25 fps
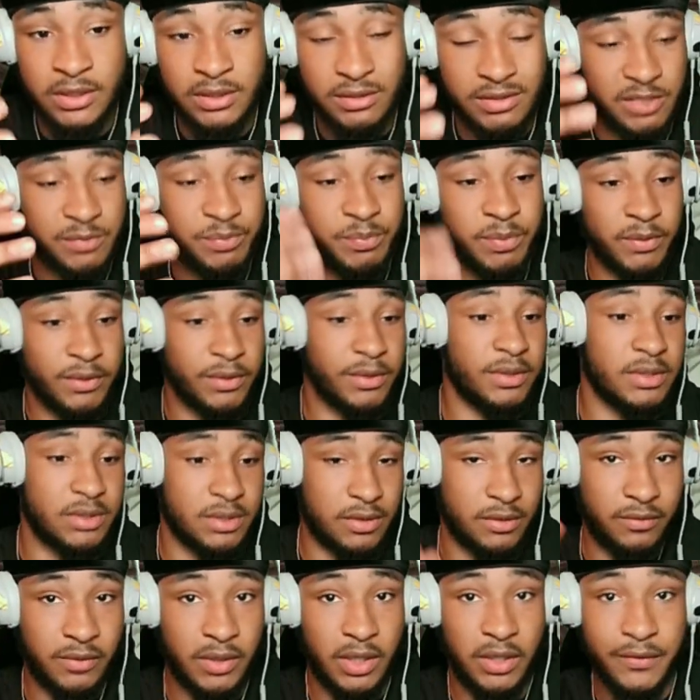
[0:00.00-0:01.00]

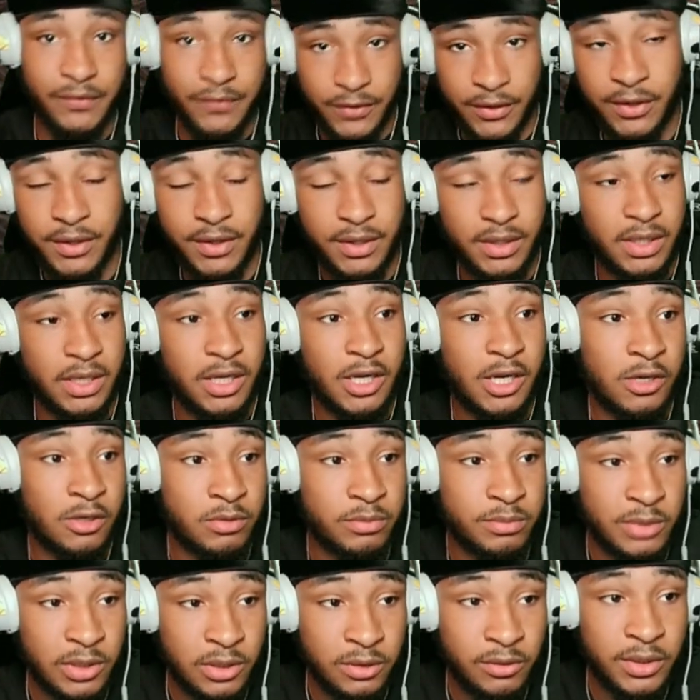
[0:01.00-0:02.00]
experience of like figuring it
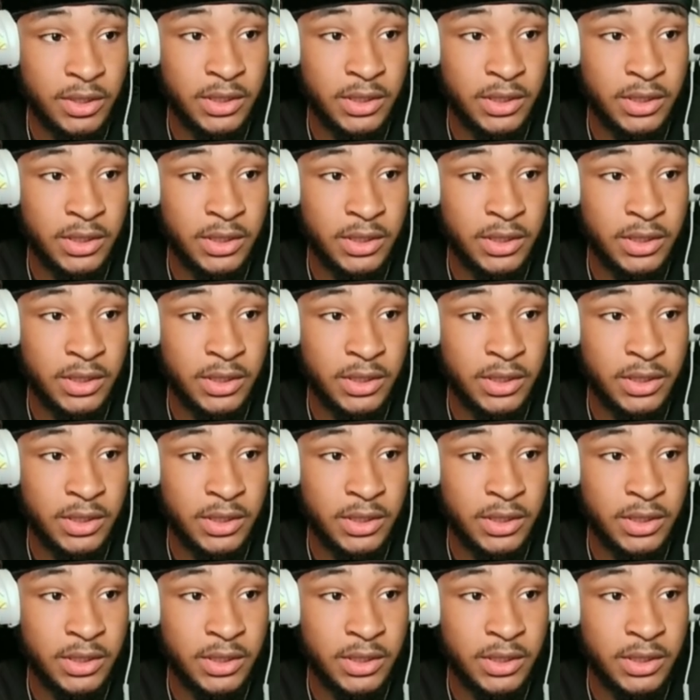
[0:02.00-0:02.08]
out, bro.